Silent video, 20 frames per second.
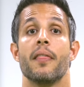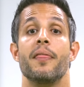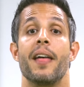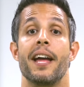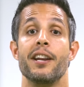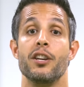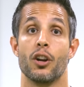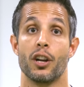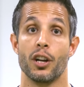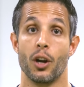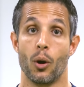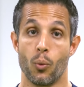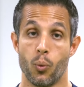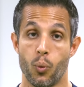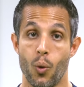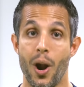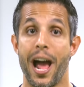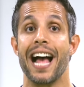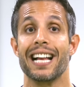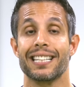Then you're going to
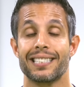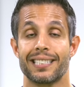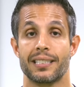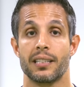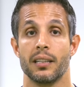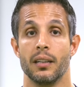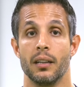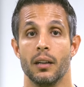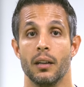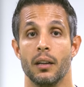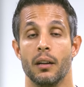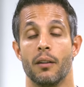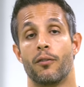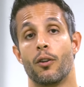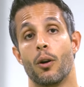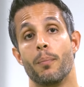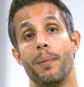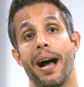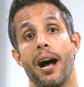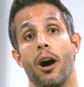rest
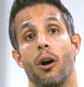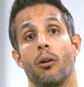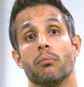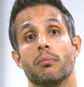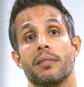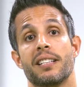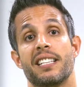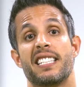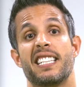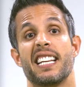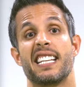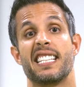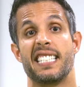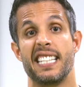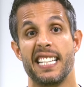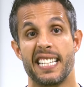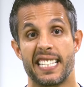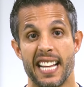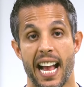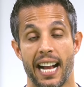for about
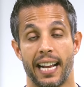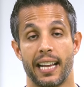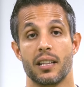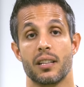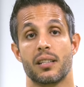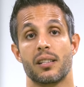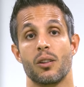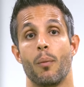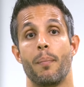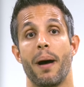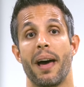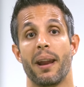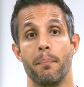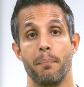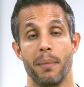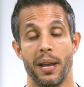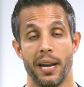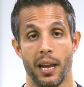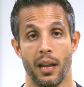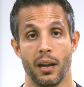60 seconds, so about a
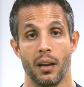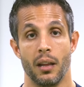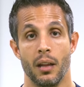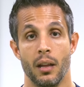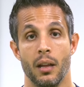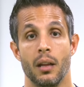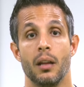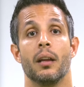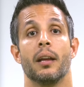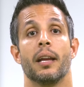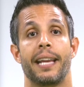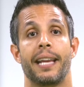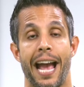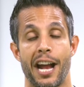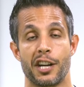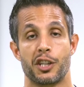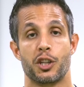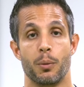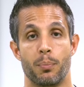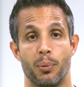minute
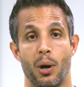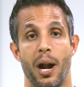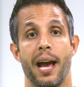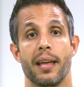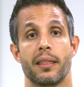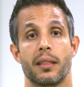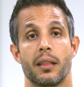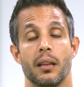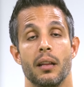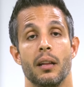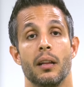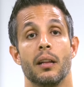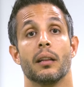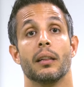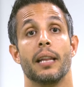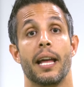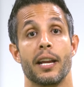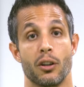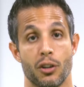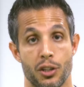catch your breath,
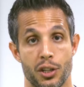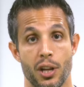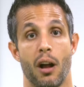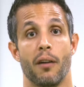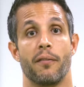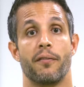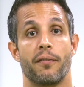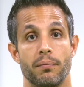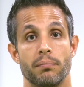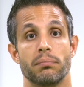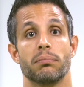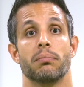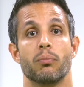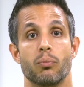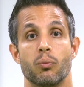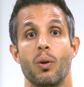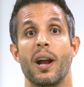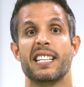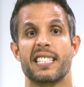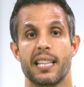let yourself
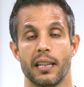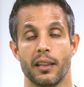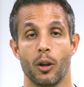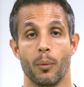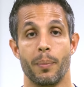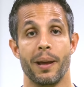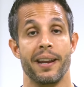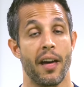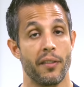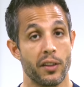rest a little bit.